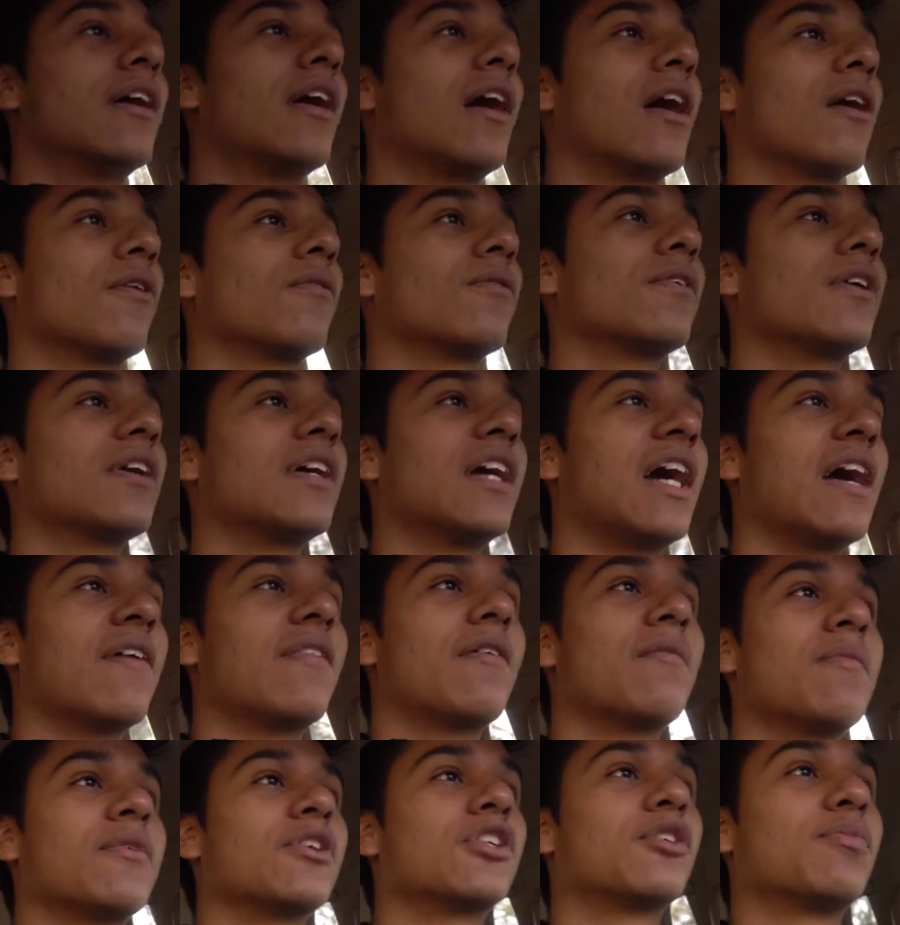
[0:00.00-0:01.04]
I don't really have
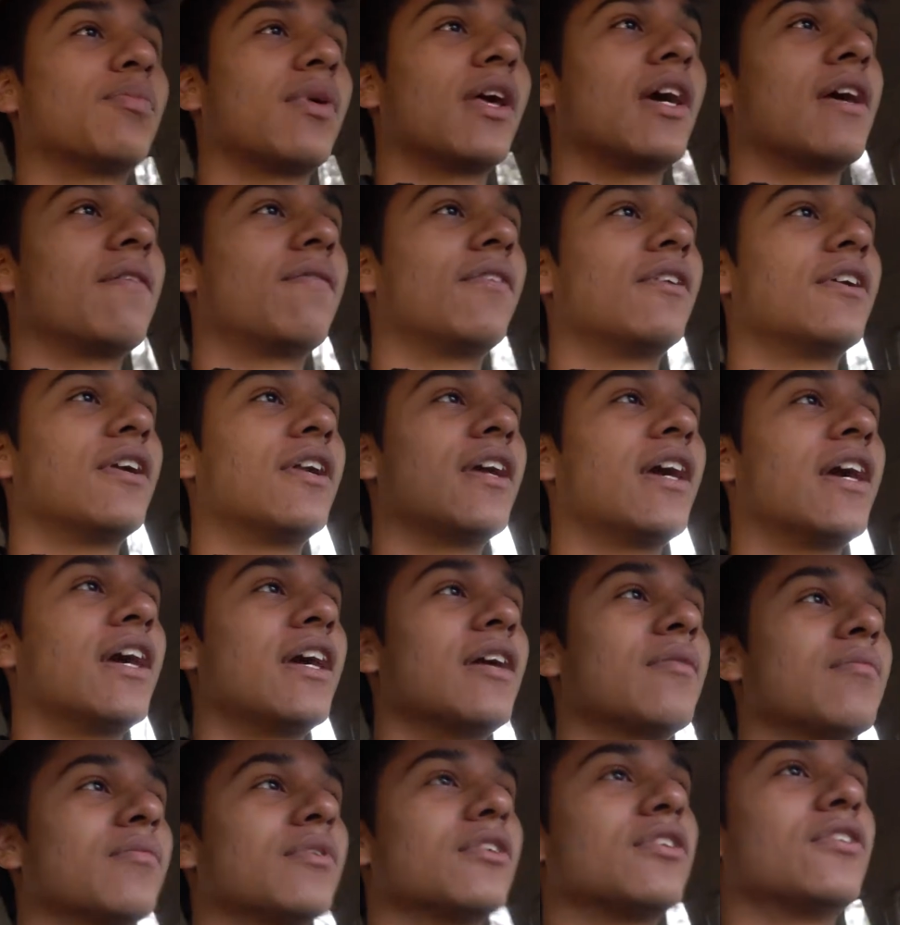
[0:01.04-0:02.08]
that much plan for
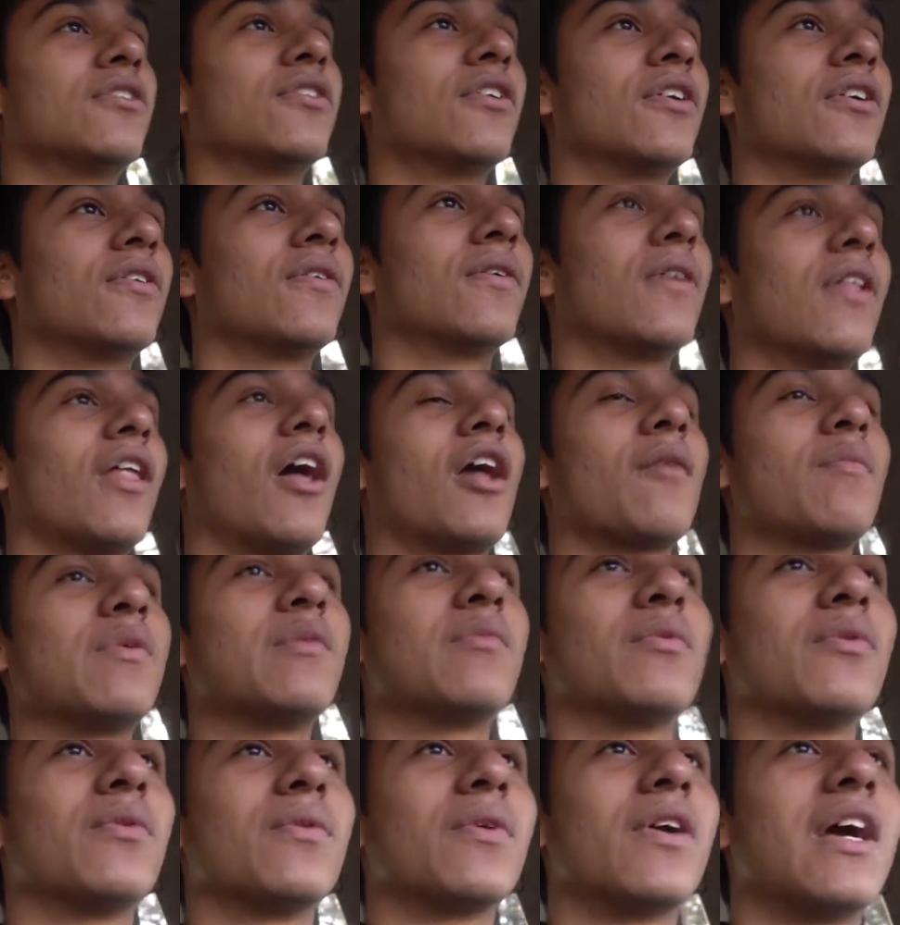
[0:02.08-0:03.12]
today, but you know, a lot of
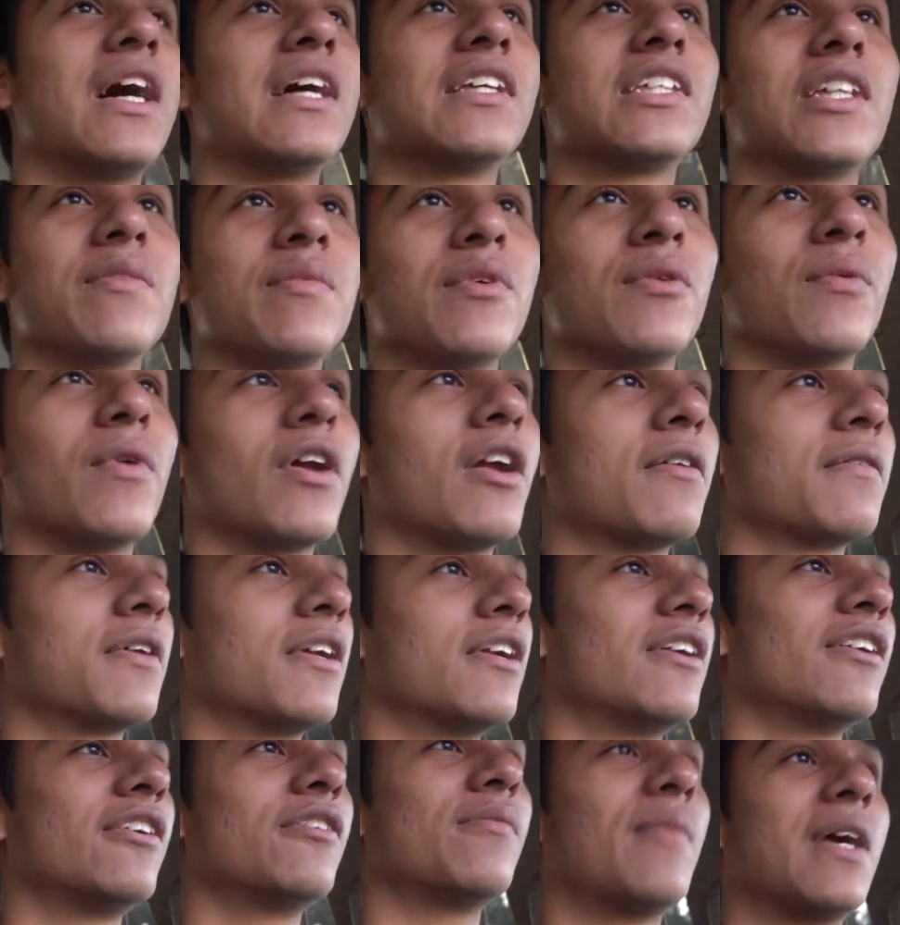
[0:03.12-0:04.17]
people were asking me when I'm
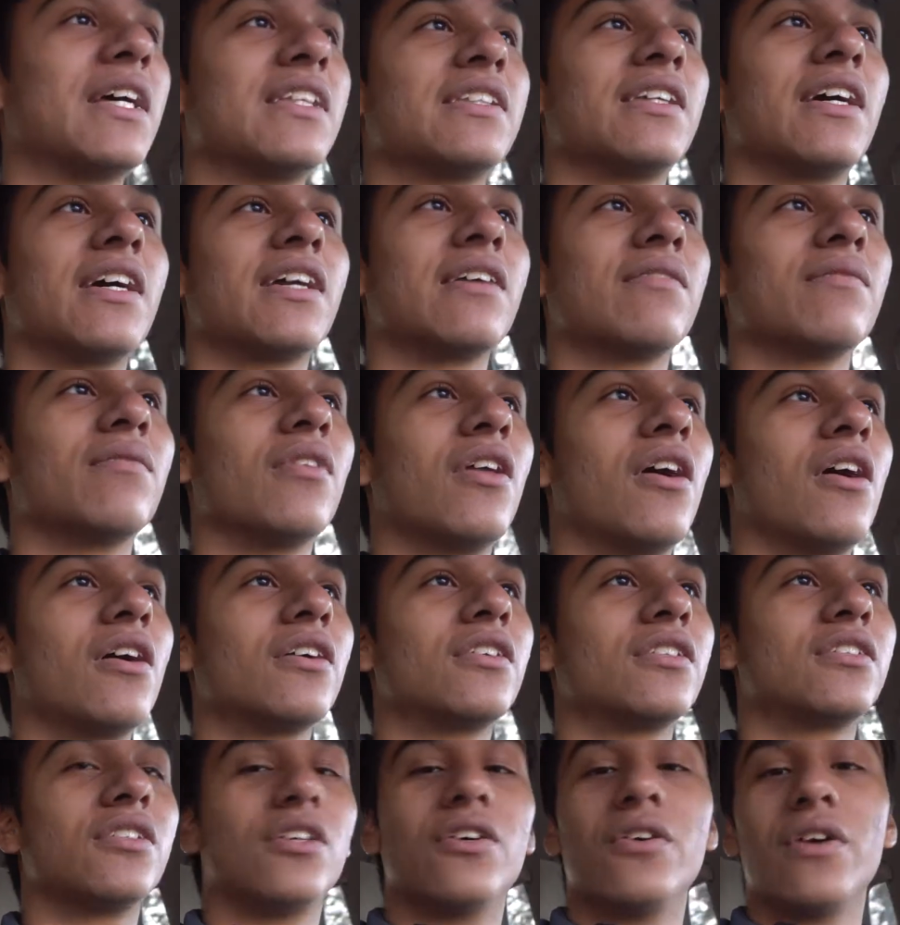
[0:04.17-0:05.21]
gonna do my second
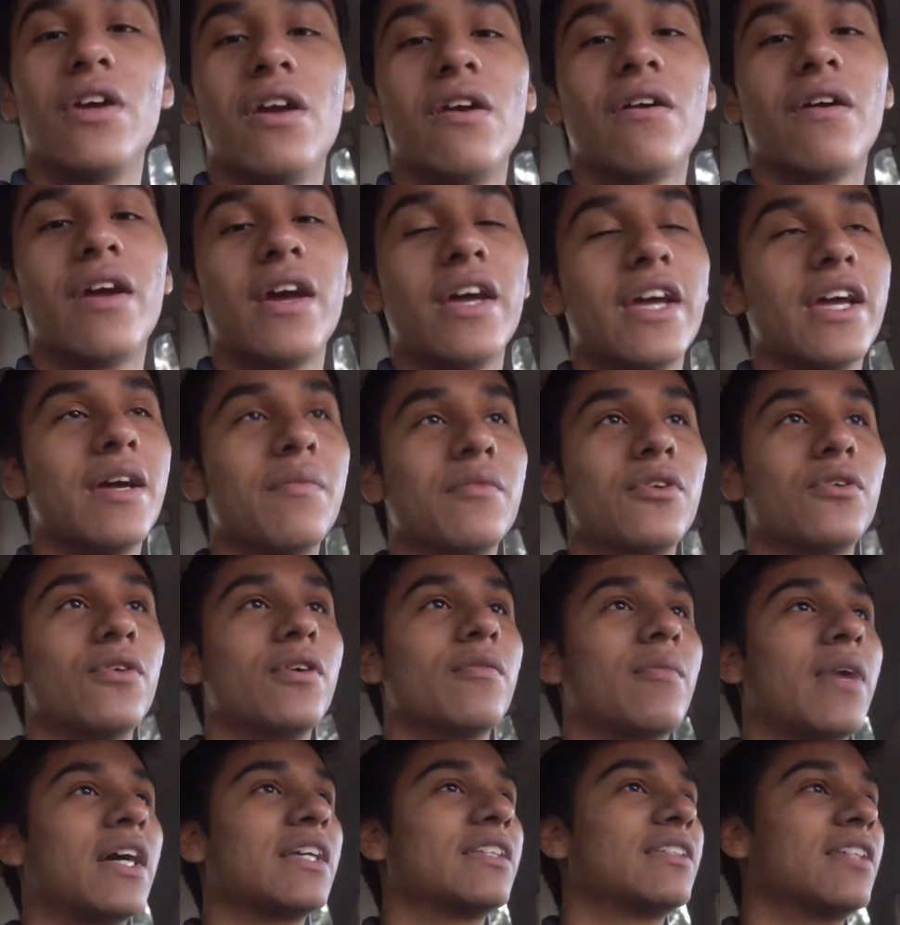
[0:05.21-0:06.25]
vlog, so here I am
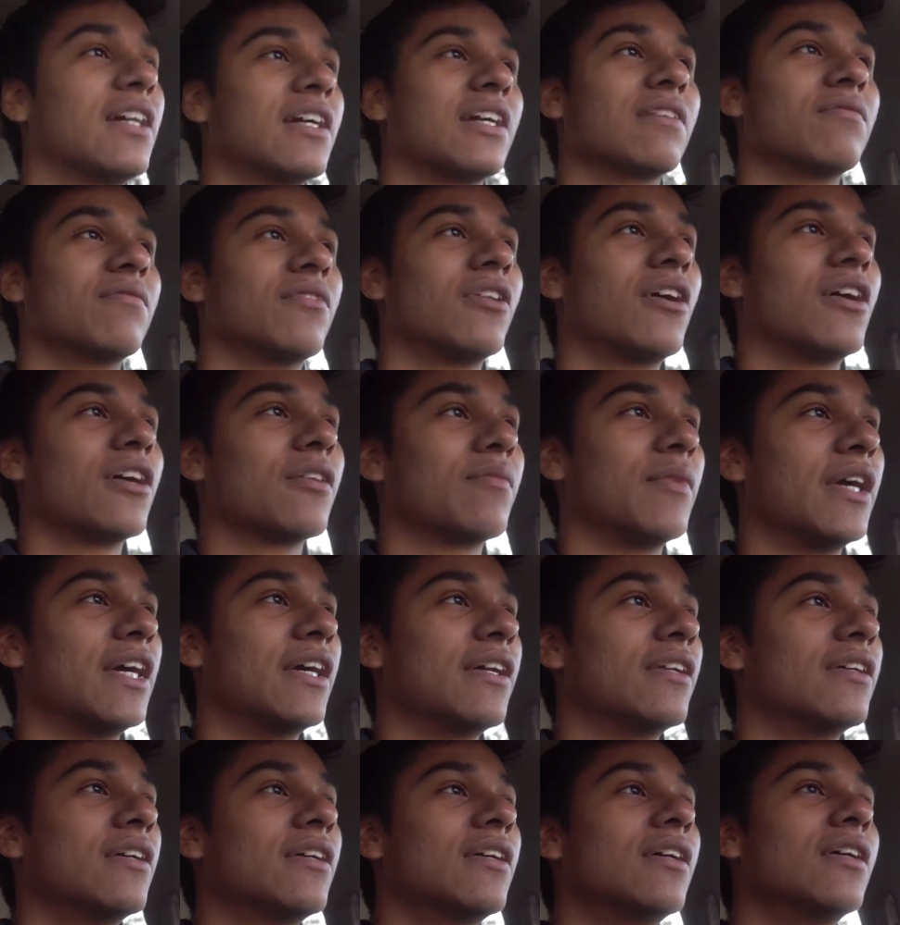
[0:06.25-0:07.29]
doing my second vlog
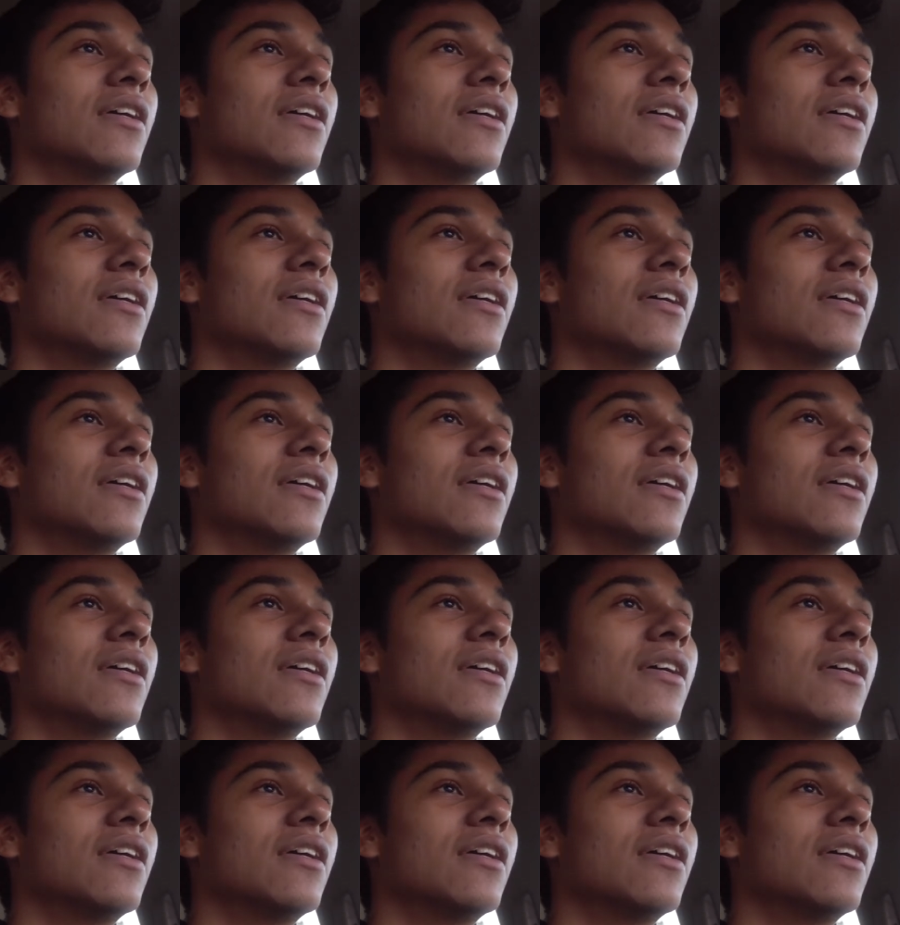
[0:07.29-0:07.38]
man.